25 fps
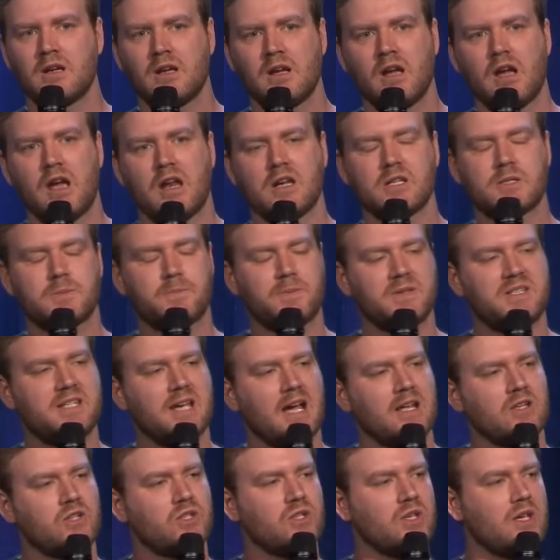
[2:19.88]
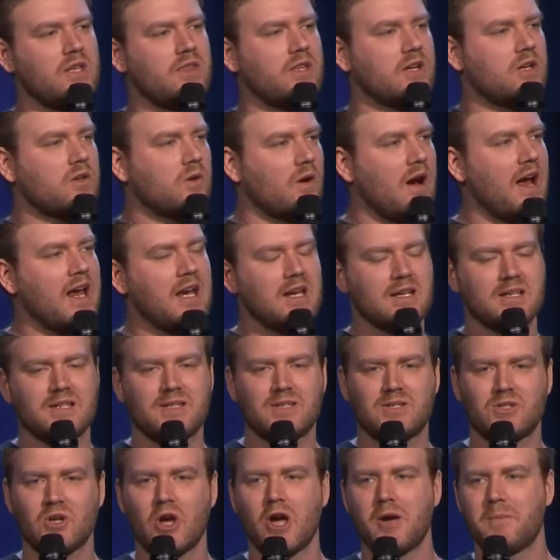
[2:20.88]
It is potentially the
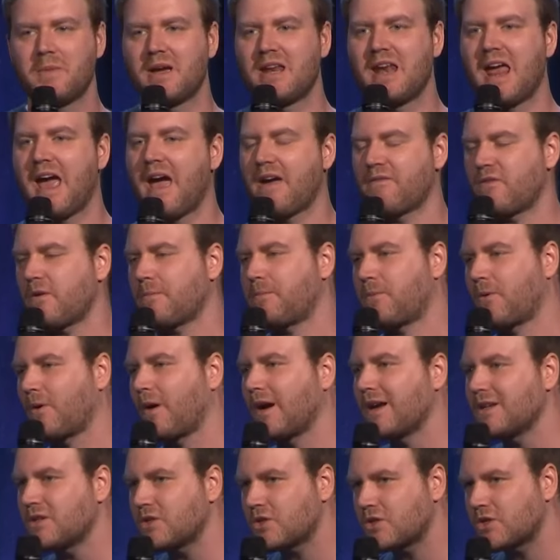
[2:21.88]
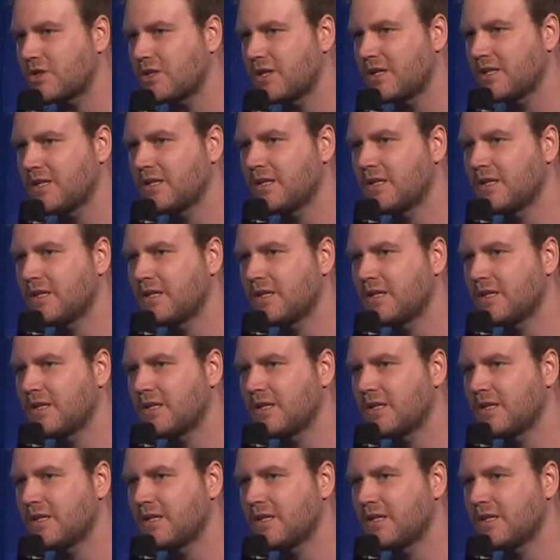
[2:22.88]
greatest sermon ever preached.